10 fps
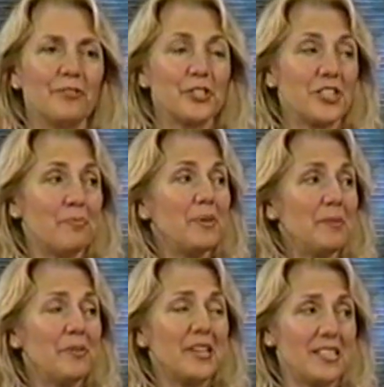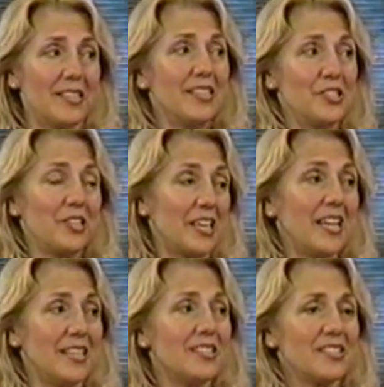For some people, that is the
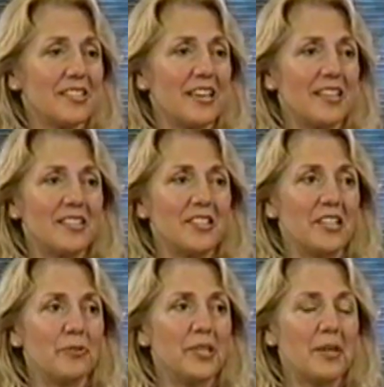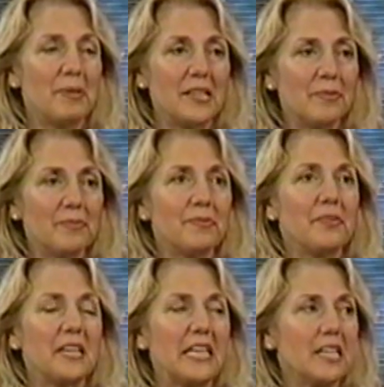case, and when they begin
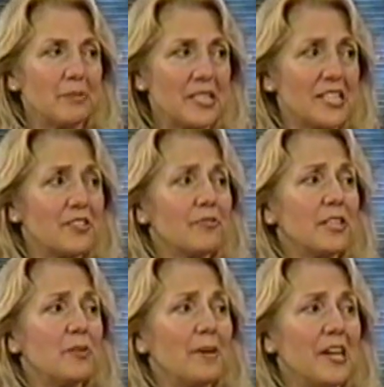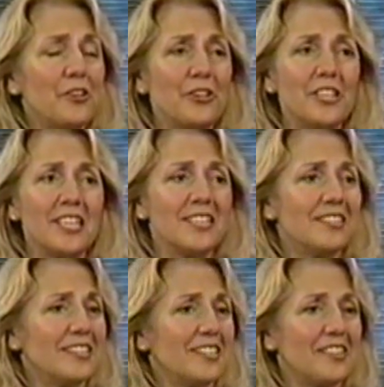thinking obsessively about it,
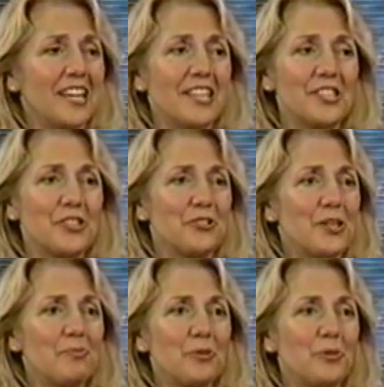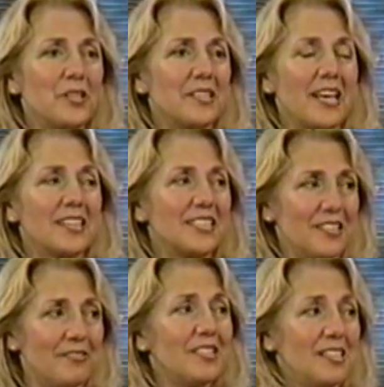and that is their #1
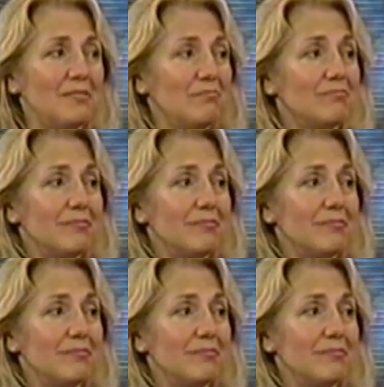activity.